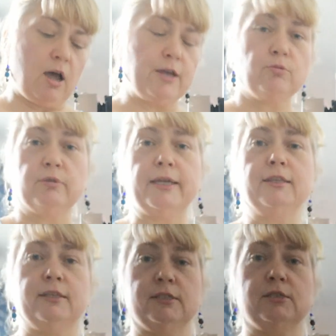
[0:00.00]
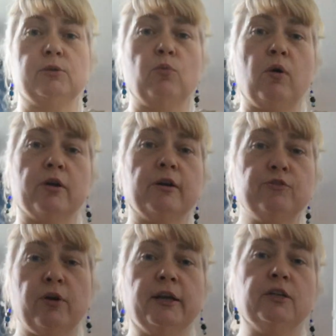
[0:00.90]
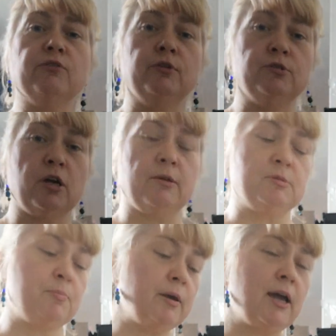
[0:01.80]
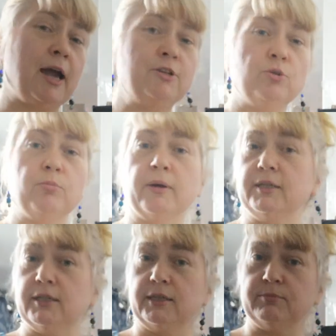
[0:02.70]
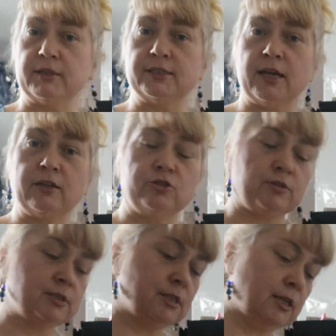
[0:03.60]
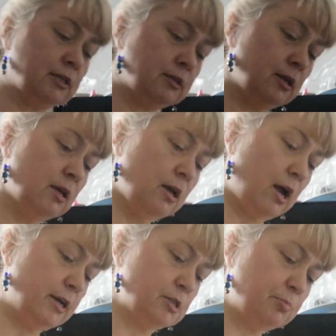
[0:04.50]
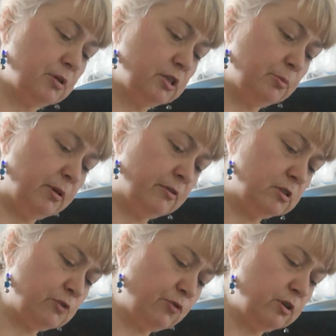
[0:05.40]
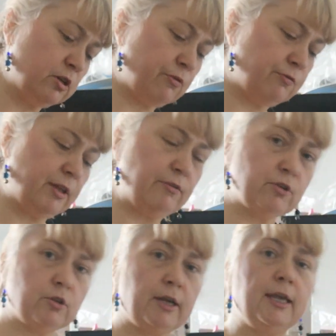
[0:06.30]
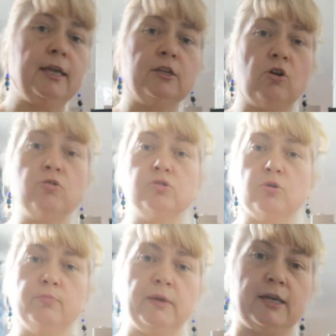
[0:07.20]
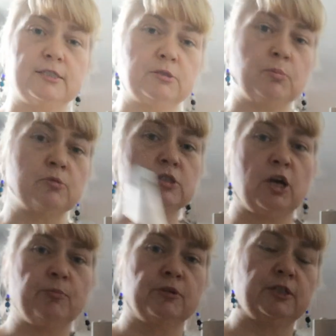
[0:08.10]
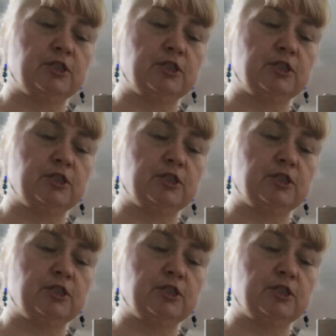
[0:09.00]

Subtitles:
I don't like this in water. I've tried it a few times, but I don't mind it in my salad dressing. And I just put a little bit in just for a little flavor, and also because it's supposed to help your